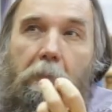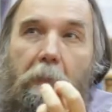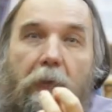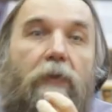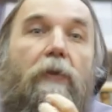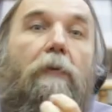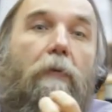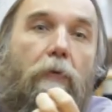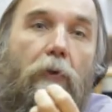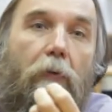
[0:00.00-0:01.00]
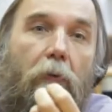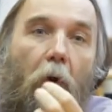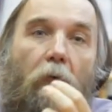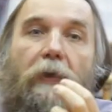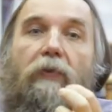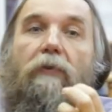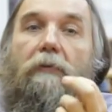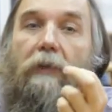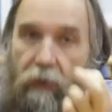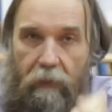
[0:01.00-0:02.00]
institution of the
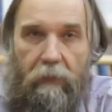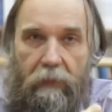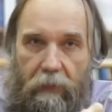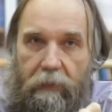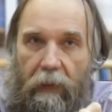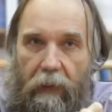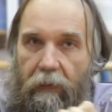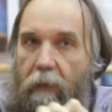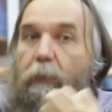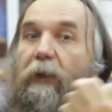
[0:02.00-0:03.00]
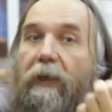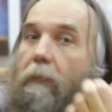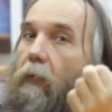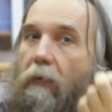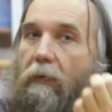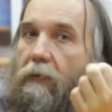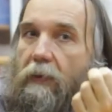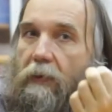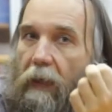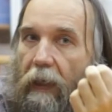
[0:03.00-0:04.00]
traditional society, pre-modern
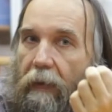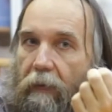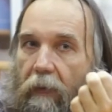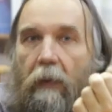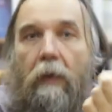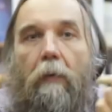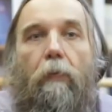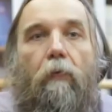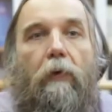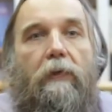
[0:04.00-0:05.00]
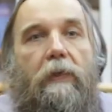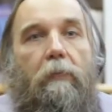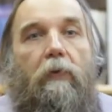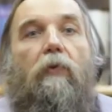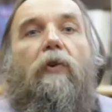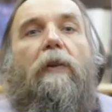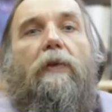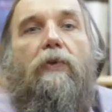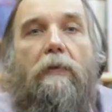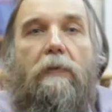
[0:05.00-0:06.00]
society, for example,
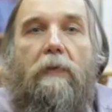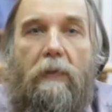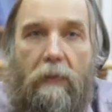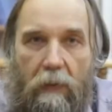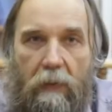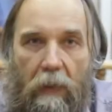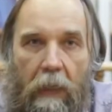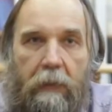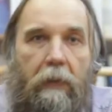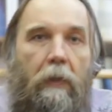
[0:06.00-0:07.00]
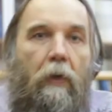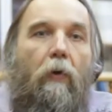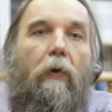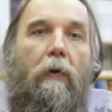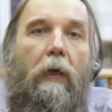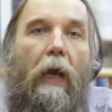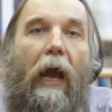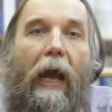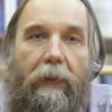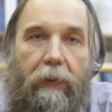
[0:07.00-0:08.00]
religious society or
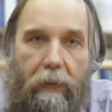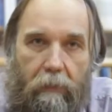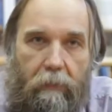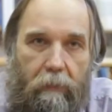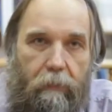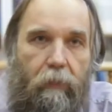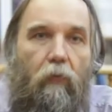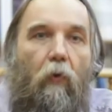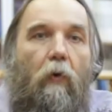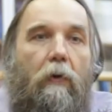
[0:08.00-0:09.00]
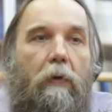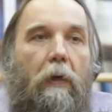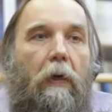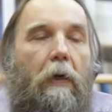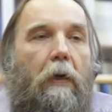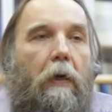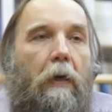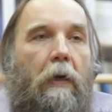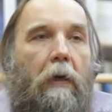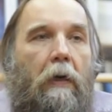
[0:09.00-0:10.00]
ethnic group or
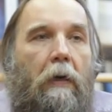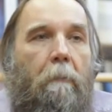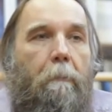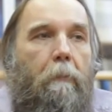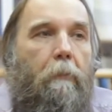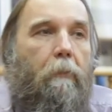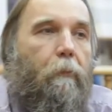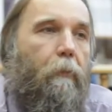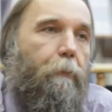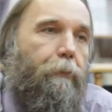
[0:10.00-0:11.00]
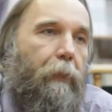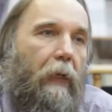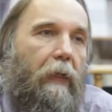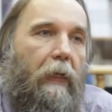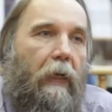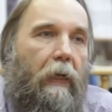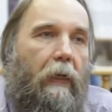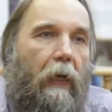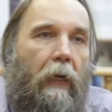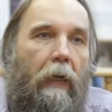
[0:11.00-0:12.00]

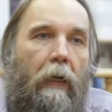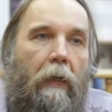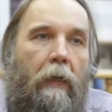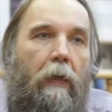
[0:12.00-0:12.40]
high